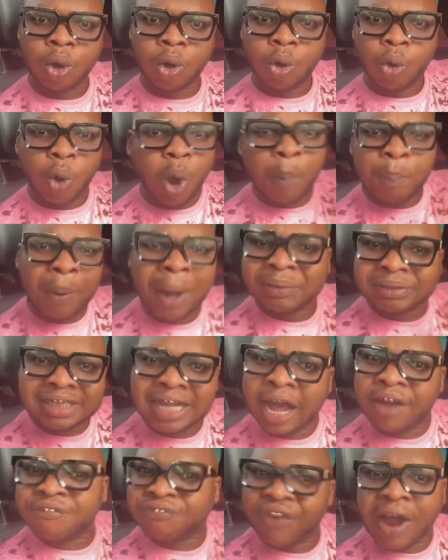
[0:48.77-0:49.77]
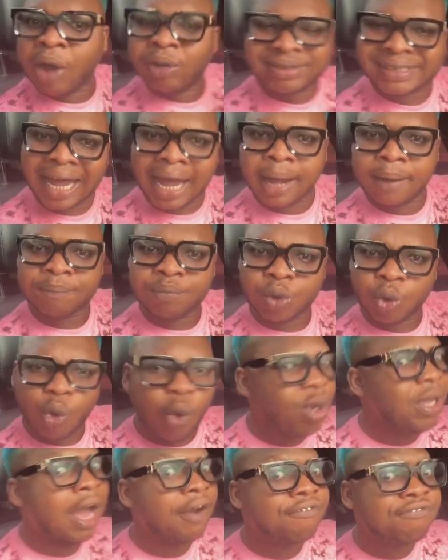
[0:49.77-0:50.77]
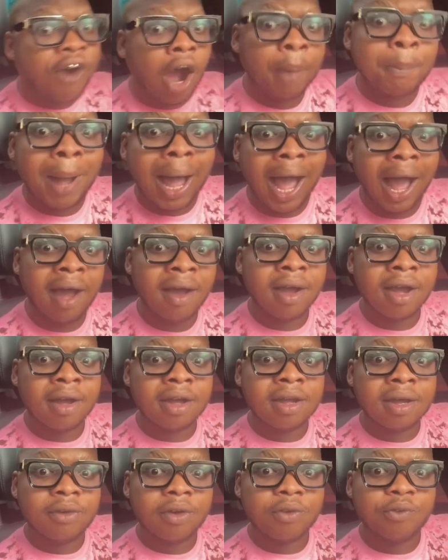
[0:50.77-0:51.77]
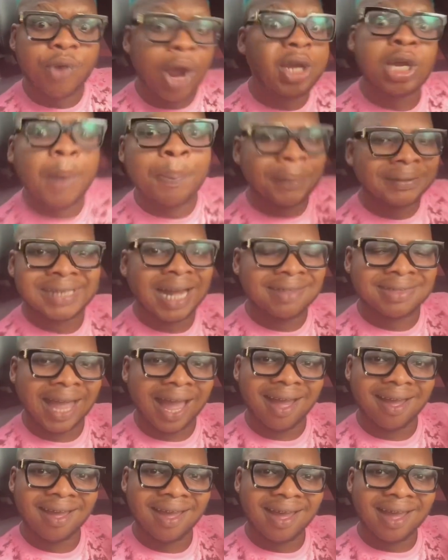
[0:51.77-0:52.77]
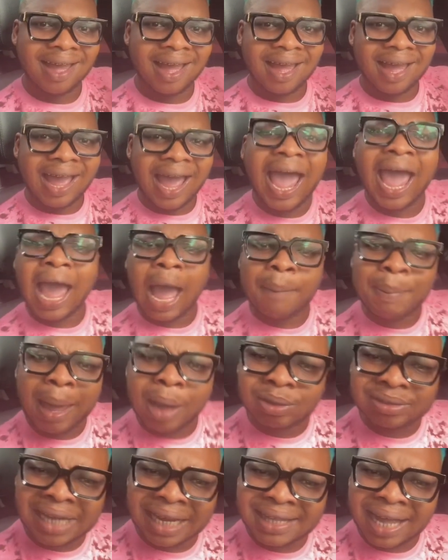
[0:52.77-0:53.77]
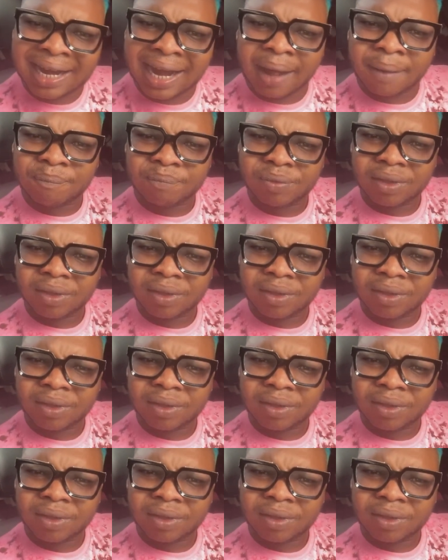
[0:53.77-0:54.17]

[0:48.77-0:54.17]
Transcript: Umpo, your friend say, who your former radio presenter. Hey, Abeiku Santana.